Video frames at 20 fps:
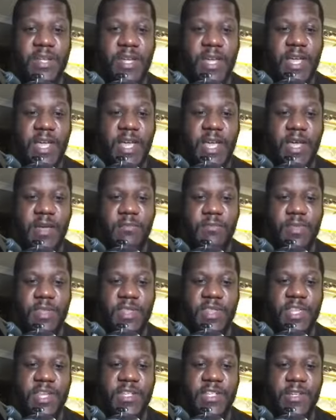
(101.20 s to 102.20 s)

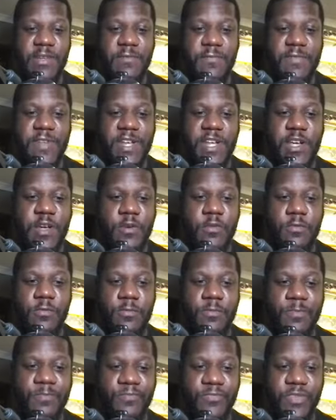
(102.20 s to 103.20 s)
this video,
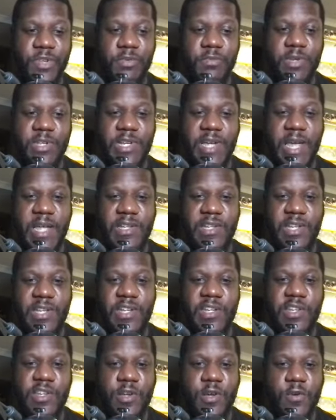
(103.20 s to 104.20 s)
which actually
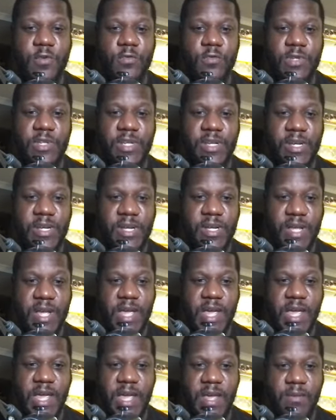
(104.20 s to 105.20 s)
shows
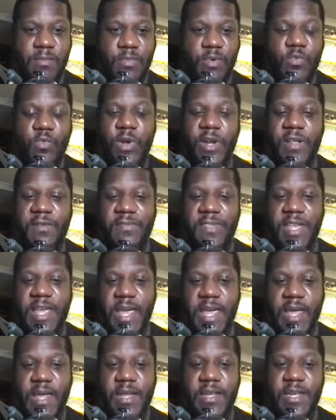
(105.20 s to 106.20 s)
one of
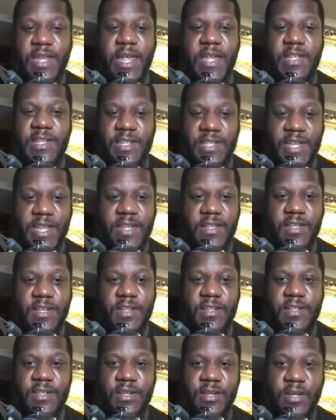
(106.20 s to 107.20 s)
their data
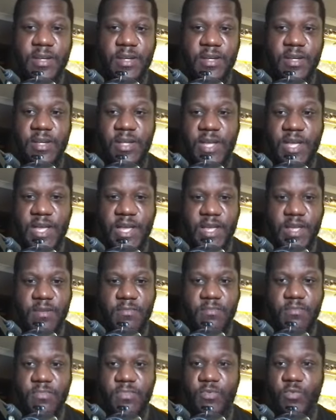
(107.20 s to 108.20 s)
centers,
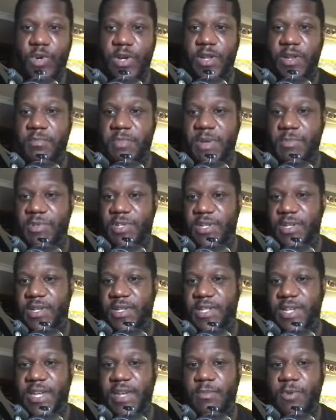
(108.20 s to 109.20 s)
one of the members of their
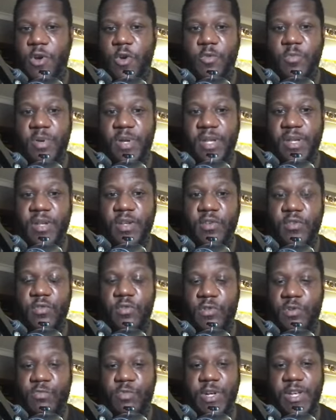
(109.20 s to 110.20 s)
team opening the door
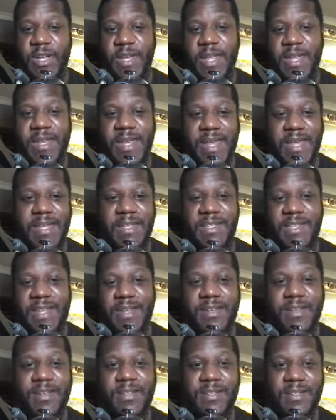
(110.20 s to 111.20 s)
to one of their data
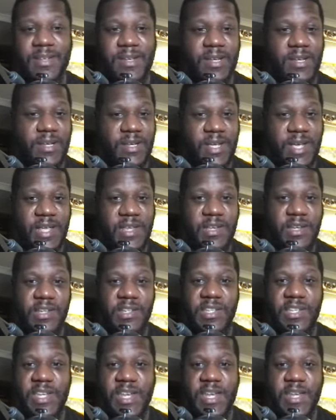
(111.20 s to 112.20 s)
centers. You can
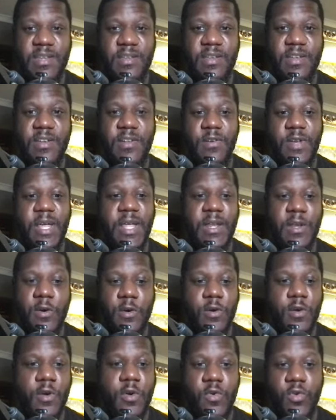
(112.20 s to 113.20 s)
see their
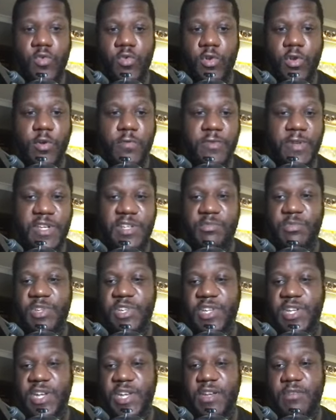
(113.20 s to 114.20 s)
logo all over this
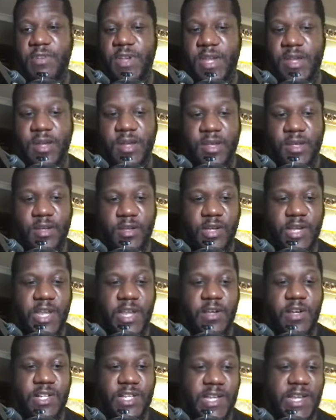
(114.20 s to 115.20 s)
machinery, okay,
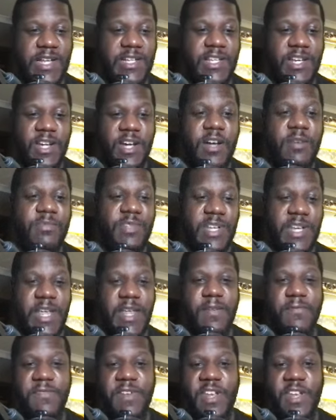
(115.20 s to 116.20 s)
guys. So that's an
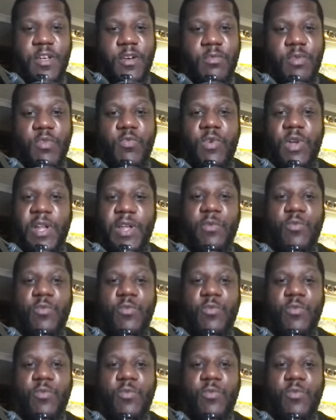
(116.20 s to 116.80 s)
up-to-date video, but what it